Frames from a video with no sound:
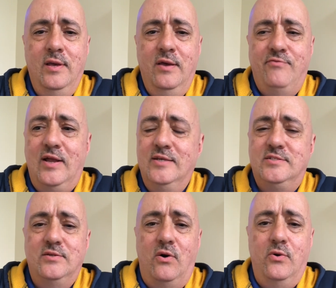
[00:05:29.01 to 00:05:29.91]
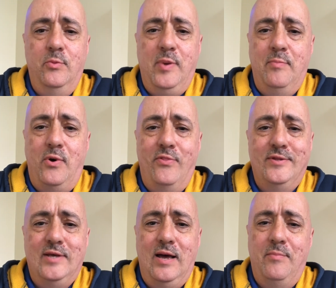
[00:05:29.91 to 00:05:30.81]
If I listen to all you people all the
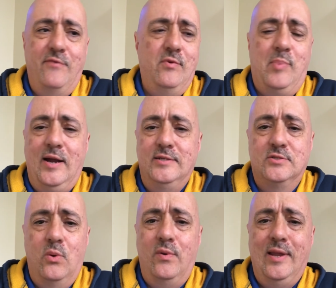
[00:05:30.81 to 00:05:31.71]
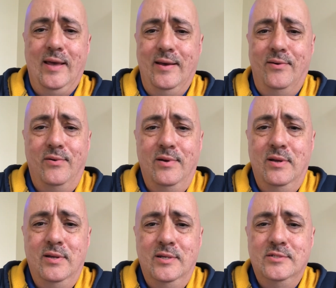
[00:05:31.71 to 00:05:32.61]
time, everybody's going to hell.
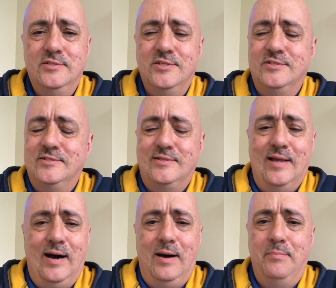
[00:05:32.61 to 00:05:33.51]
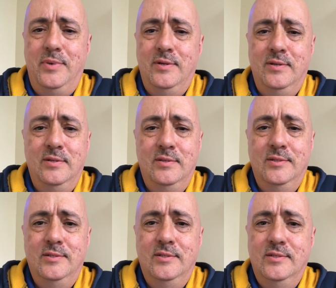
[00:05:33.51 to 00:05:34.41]
Just stop.
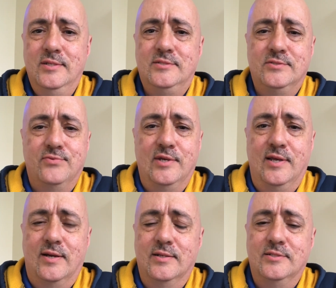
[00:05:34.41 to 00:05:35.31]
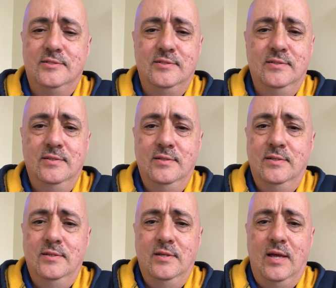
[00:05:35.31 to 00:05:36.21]
This is ridiculous.
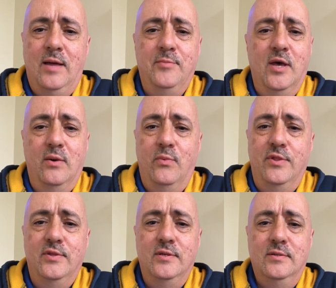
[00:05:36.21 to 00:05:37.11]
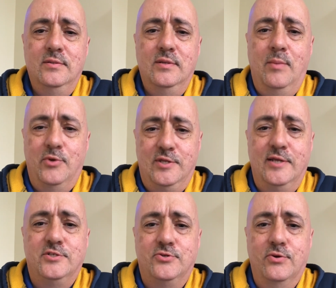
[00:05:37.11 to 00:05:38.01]
I'm done with it. I'm going to
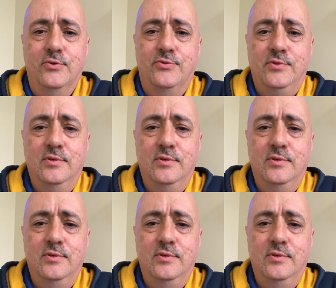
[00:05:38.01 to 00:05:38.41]
teach truth.